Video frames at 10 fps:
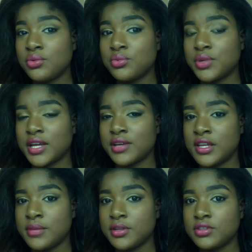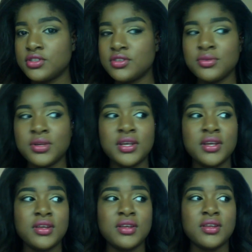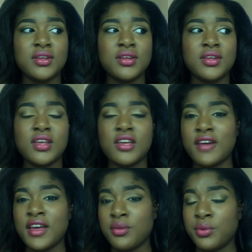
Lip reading: when I emailed you, hey, we're